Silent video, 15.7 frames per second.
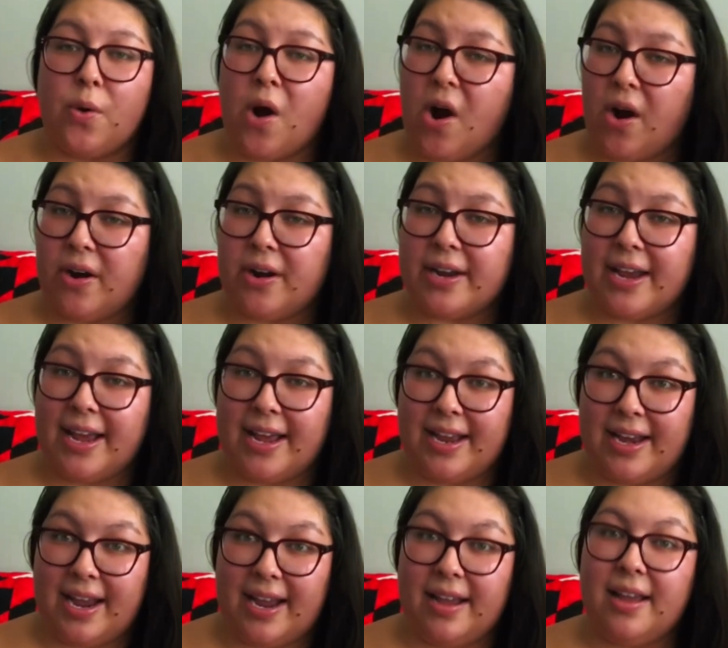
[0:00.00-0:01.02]

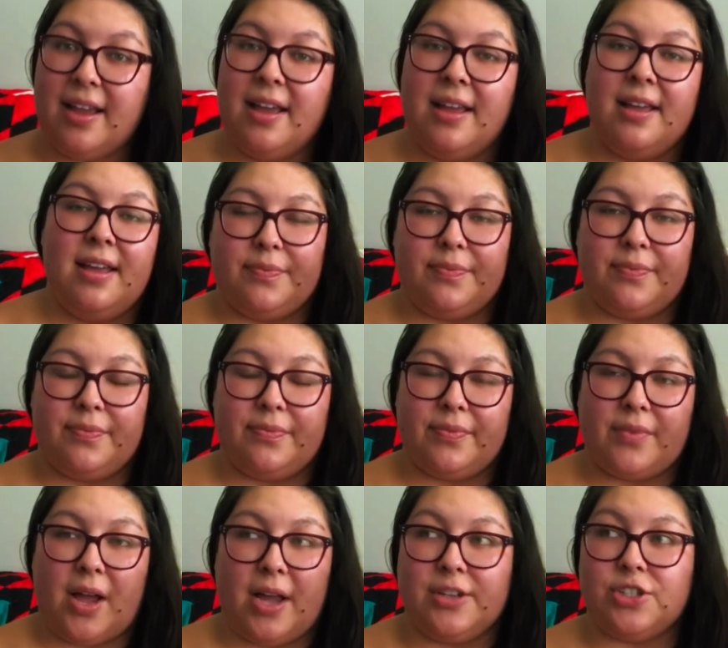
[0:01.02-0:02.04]
hard-hitting.
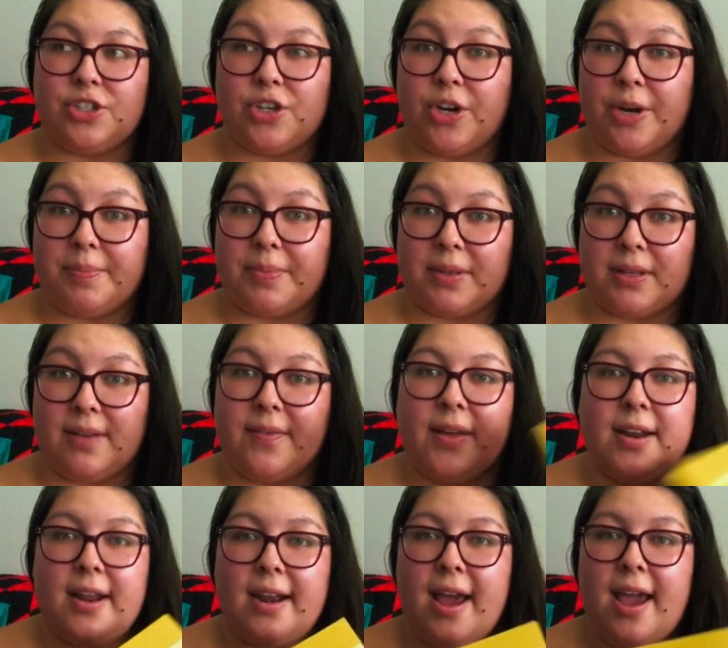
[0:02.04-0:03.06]
I just couldn't believe
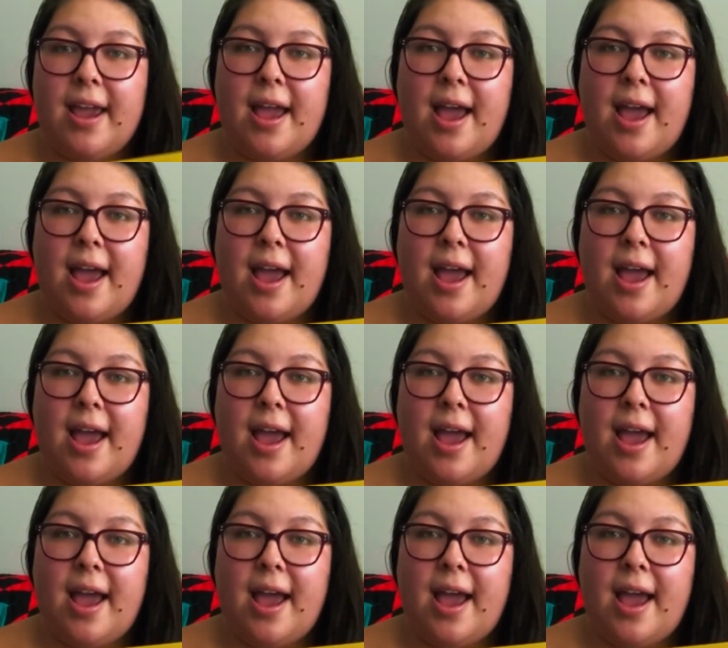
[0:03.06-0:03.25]
it, and I